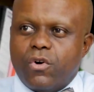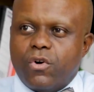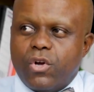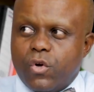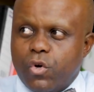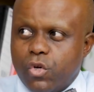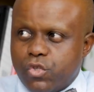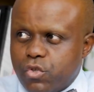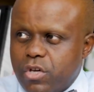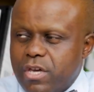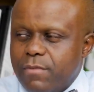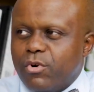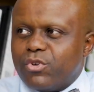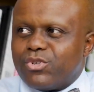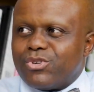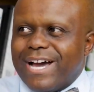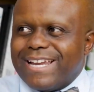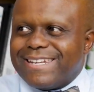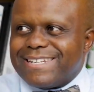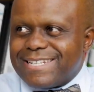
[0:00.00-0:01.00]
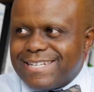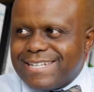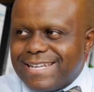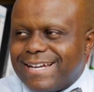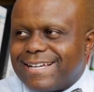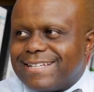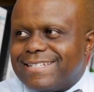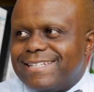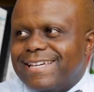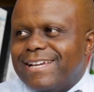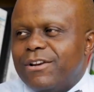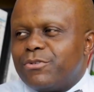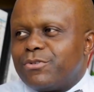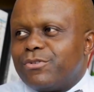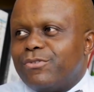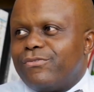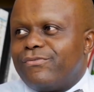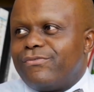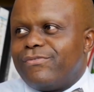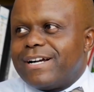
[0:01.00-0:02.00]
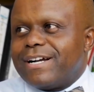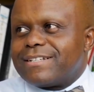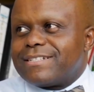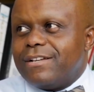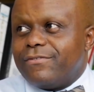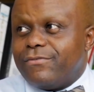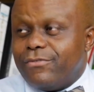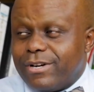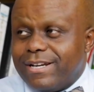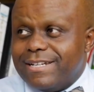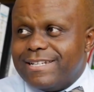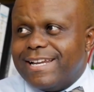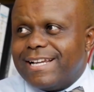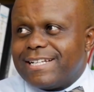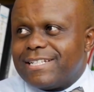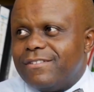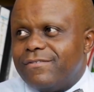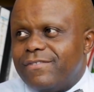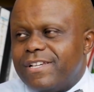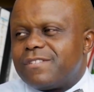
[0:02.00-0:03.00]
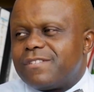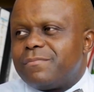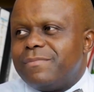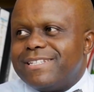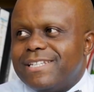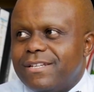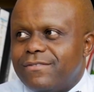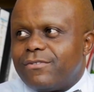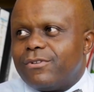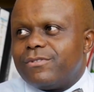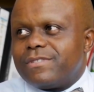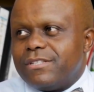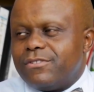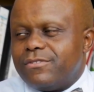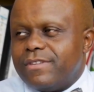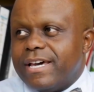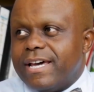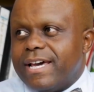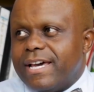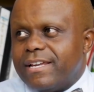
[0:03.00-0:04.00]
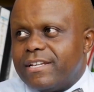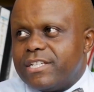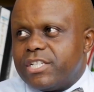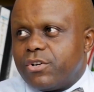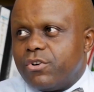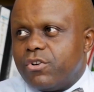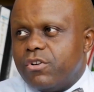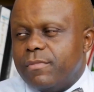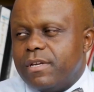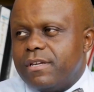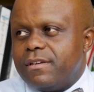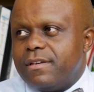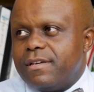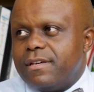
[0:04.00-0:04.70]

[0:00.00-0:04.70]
were also able to attract a lot of actually foreign direct investment inflows into the Irish economy.